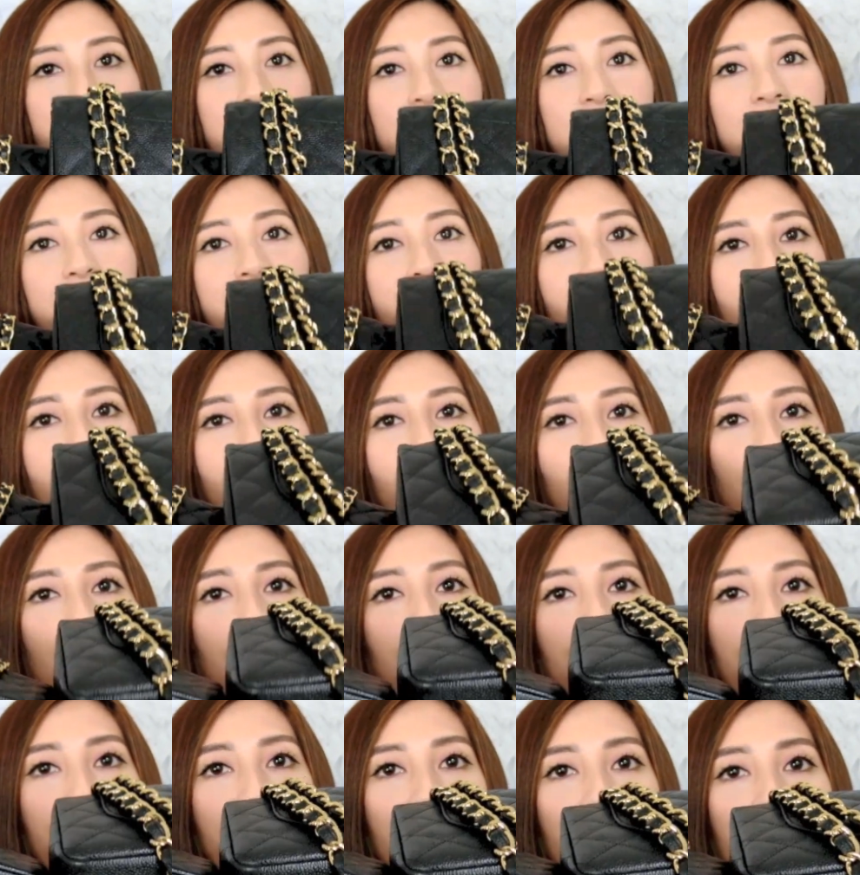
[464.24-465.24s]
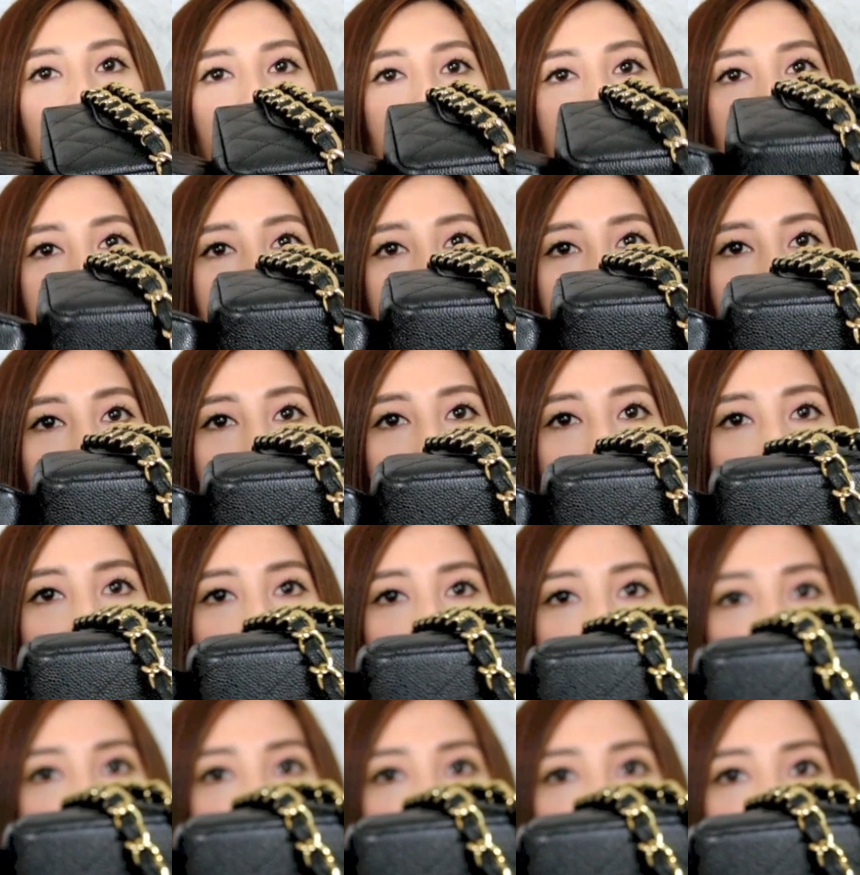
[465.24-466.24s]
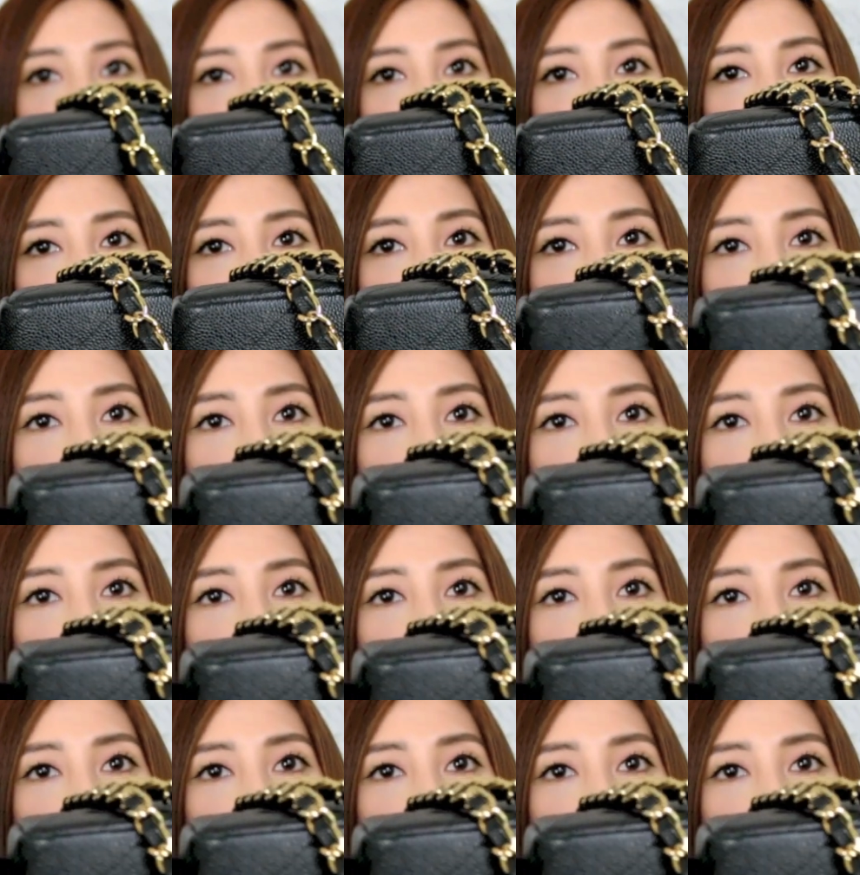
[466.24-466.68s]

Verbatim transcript: there's no feet at the bottom.